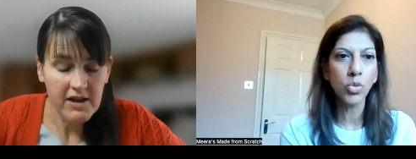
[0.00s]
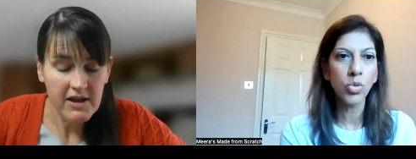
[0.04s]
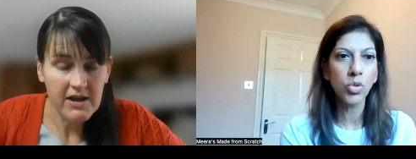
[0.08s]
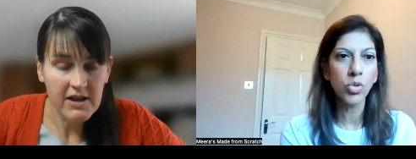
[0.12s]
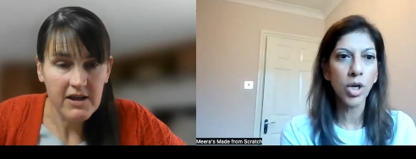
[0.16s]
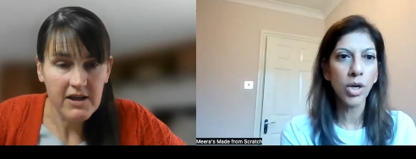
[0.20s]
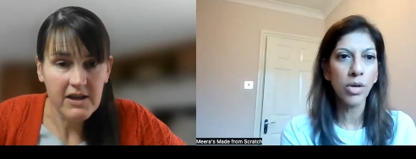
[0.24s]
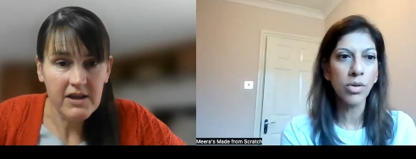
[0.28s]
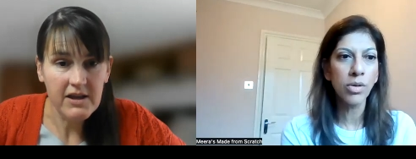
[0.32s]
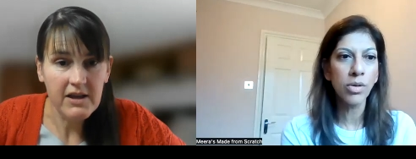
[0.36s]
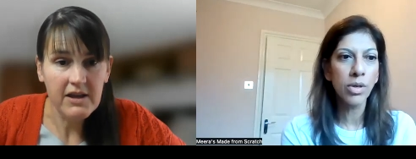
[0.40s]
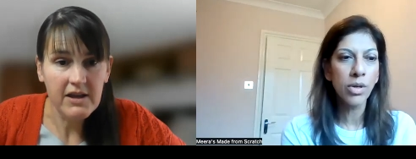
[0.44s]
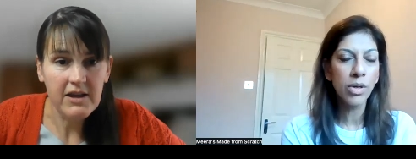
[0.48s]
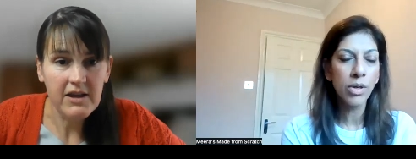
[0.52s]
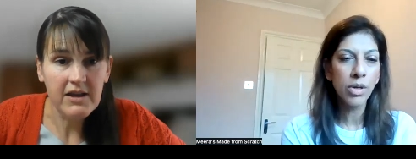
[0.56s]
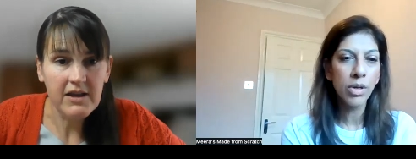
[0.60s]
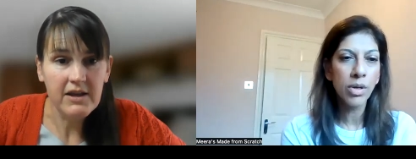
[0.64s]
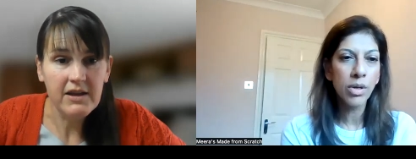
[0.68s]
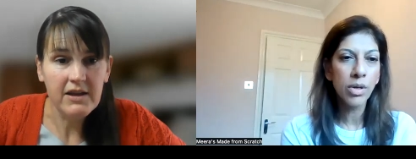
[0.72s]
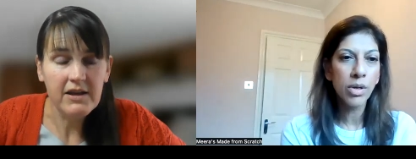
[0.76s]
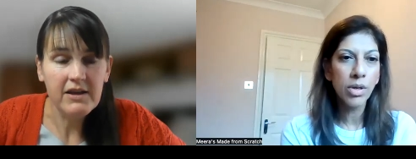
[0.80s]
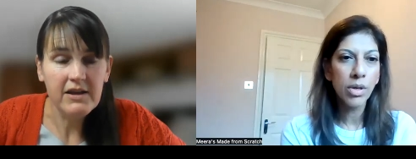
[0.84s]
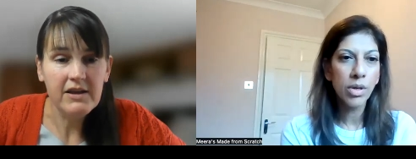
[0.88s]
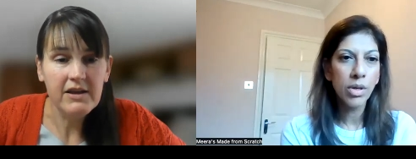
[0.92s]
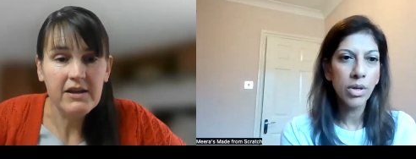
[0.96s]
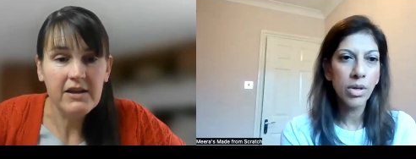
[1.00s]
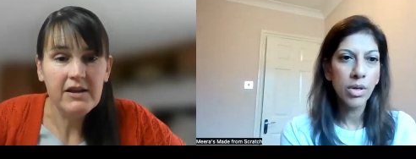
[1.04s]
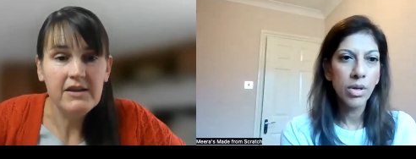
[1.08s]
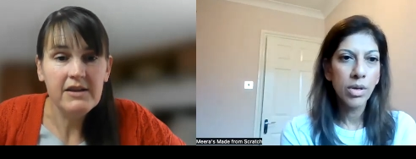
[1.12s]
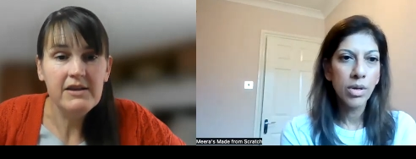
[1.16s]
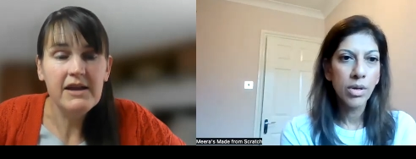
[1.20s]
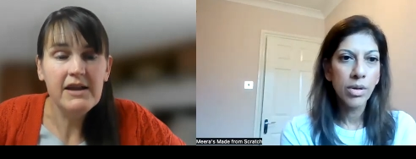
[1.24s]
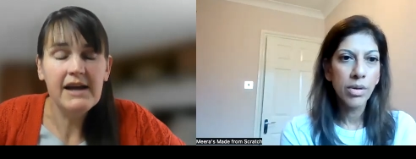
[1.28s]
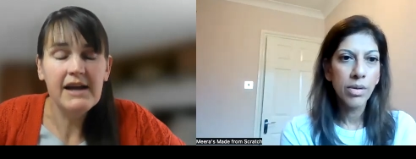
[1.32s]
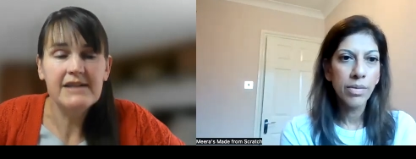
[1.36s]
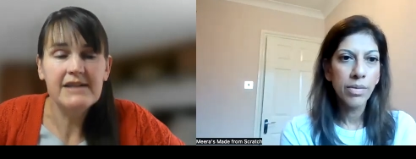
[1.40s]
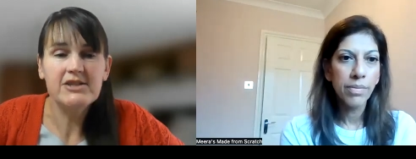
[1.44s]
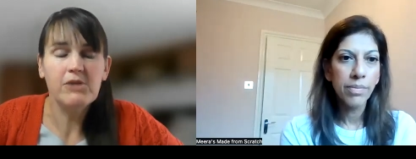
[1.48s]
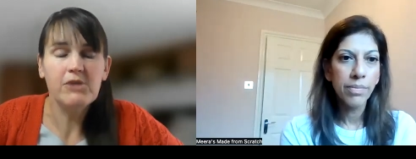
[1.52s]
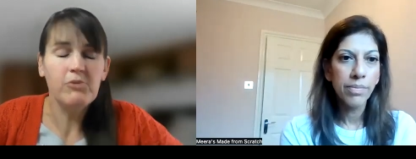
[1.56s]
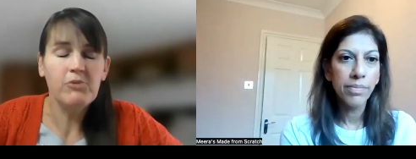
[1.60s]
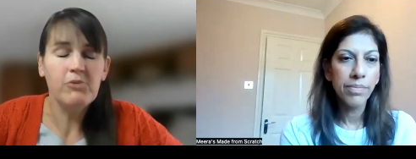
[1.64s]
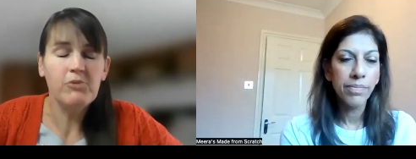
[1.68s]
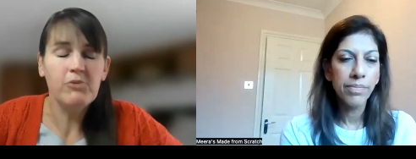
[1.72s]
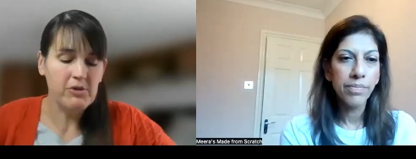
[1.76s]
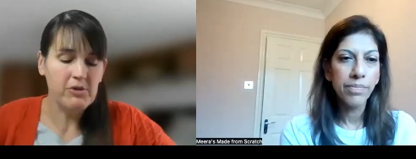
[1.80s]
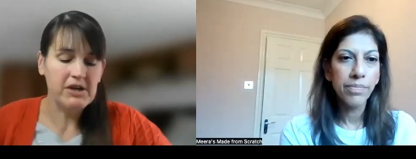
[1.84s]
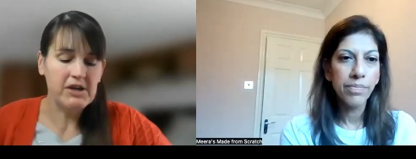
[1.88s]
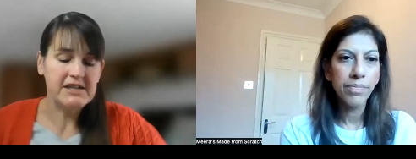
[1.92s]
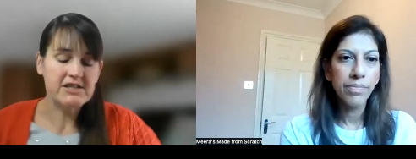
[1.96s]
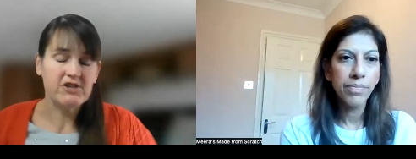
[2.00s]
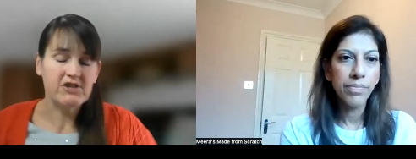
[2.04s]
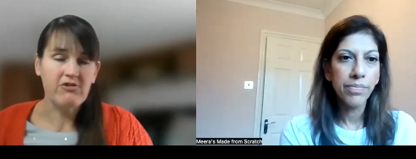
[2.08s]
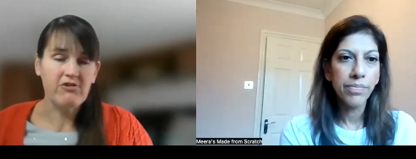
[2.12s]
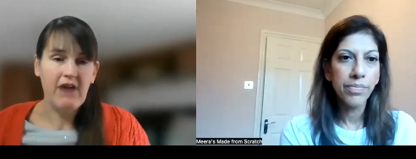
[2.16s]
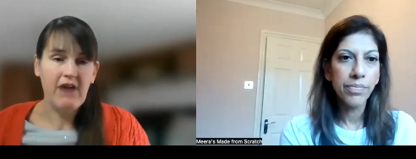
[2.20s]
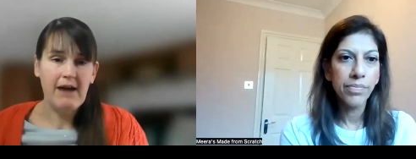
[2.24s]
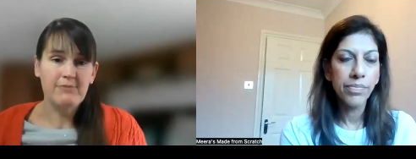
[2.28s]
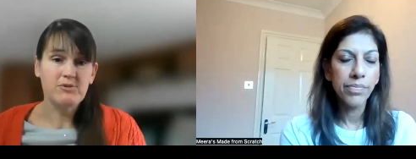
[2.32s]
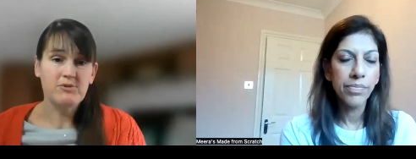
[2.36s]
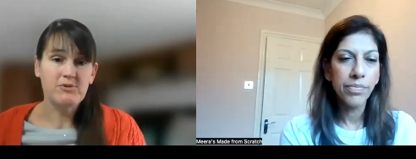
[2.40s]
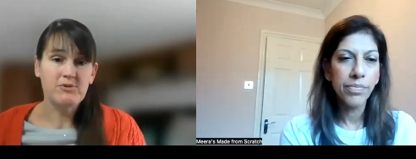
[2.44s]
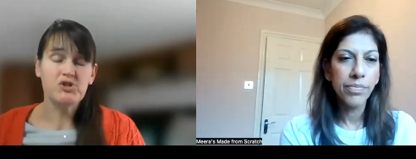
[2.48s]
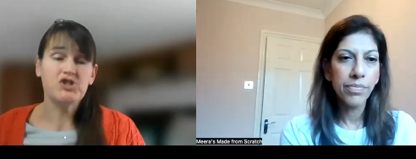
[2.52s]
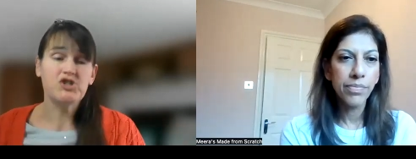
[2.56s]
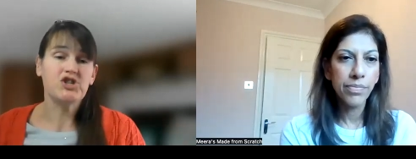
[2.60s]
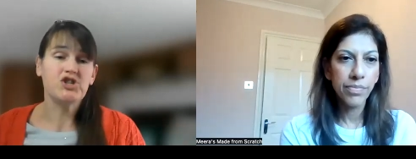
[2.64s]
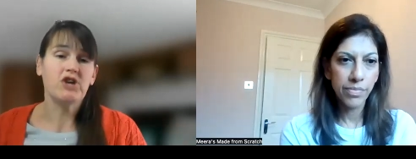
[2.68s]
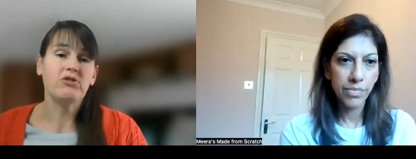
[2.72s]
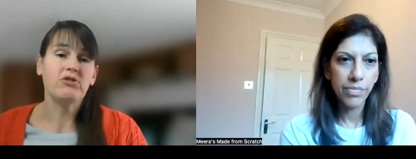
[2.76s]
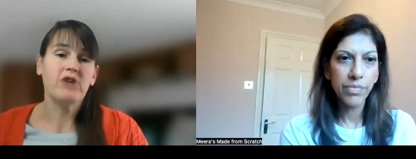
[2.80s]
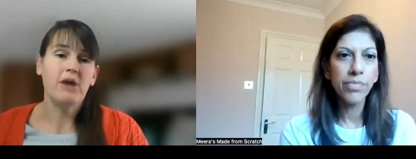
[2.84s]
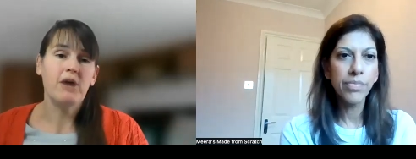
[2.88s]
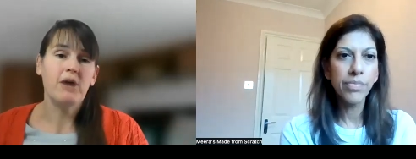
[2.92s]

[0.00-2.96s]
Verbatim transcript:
Speaker 1: all jo
Speaker 2: Yes, yeah, so I'm, I'm, on Instagram. So just Jo